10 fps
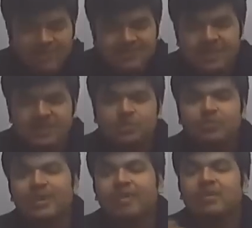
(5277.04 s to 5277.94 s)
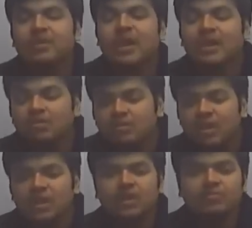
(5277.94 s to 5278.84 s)
designation will get you to the
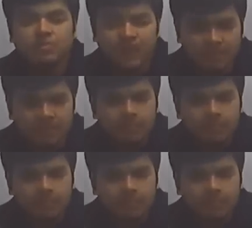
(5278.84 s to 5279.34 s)
interview table